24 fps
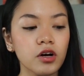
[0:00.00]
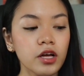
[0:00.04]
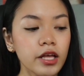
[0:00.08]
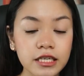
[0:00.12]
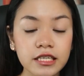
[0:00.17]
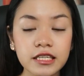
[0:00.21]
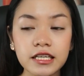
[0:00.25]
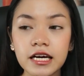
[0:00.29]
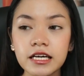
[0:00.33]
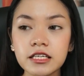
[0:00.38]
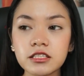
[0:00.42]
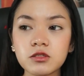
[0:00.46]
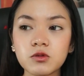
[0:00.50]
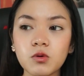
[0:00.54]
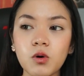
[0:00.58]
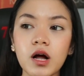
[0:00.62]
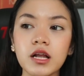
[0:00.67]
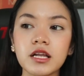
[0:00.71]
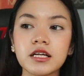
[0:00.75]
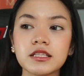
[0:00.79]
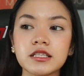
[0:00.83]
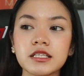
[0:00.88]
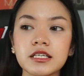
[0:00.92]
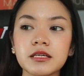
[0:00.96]
Pretty nice
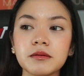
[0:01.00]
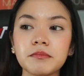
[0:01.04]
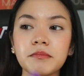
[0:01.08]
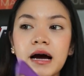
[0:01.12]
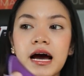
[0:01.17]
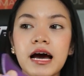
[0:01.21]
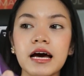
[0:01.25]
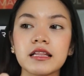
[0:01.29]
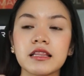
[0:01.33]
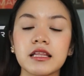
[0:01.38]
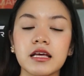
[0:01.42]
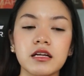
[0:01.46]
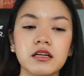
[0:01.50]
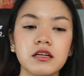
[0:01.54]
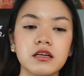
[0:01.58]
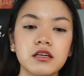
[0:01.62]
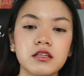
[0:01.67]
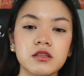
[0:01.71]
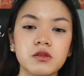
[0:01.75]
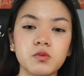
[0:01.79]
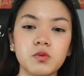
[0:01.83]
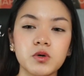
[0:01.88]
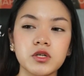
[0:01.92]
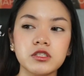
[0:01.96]
quality mat, and
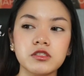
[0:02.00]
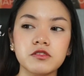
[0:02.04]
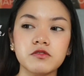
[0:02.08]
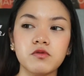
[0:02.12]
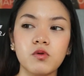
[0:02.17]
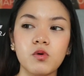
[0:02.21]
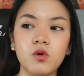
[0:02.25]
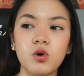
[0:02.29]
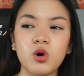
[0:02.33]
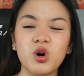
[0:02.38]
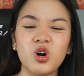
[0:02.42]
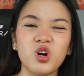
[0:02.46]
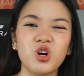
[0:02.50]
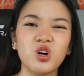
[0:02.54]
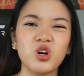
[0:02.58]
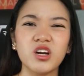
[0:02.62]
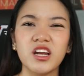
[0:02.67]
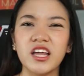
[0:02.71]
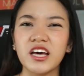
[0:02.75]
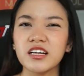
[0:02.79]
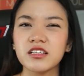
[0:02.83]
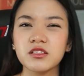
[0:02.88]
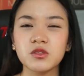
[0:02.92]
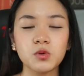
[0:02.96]
it was for
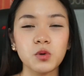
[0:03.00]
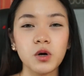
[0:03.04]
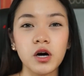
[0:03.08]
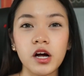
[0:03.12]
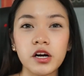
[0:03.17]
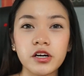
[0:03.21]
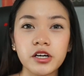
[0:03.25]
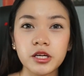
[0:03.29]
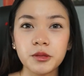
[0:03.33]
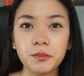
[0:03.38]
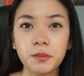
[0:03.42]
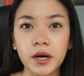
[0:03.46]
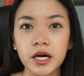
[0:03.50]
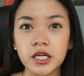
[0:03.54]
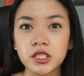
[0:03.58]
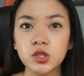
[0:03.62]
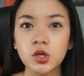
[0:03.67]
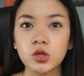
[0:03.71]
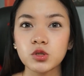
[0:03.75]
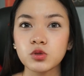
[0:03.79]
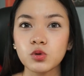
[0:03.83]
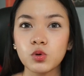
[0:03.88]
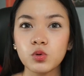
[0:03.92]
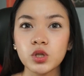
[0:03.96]
like 200
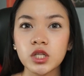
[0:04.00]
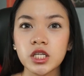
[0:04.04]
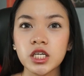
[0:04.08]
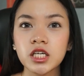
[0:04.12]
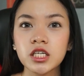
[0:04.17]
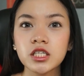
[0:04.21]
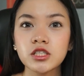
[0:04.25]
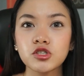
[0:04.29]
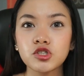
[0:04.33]
pesos only,